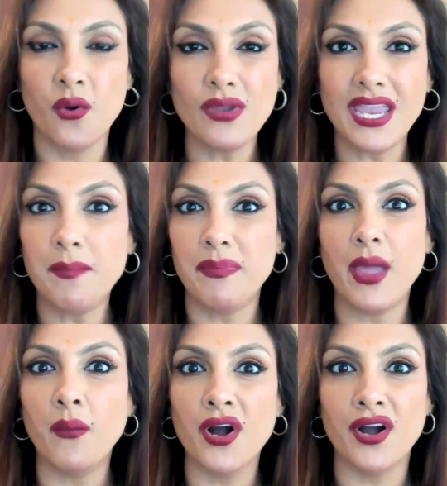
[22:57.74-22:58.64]
keep
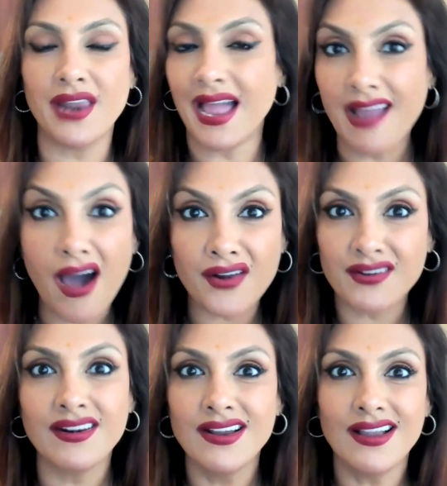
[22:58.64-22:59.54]
their word and
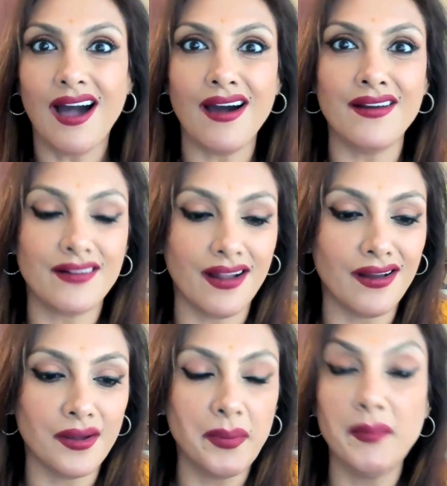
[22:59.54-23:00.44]

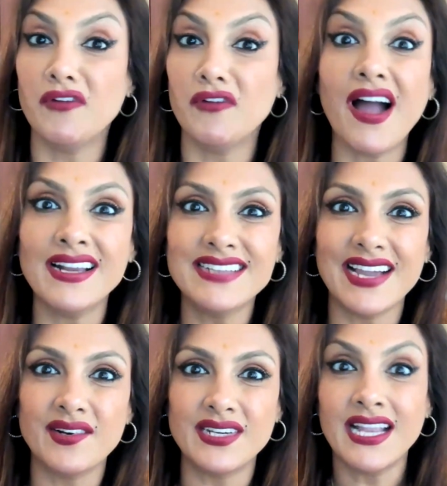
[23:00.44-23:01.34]
are people of high
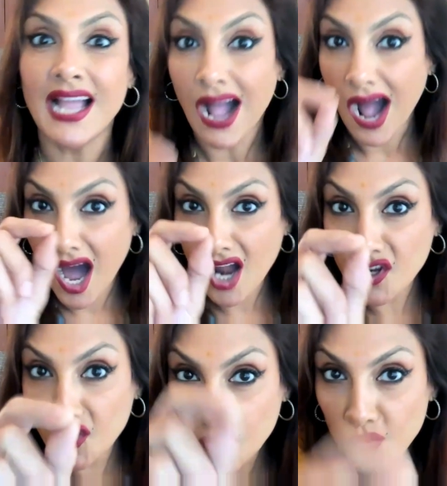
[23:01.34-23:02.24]
integrity? Are
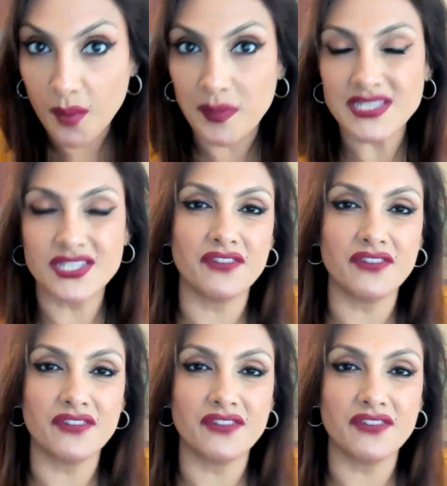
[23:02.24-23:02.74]
you a person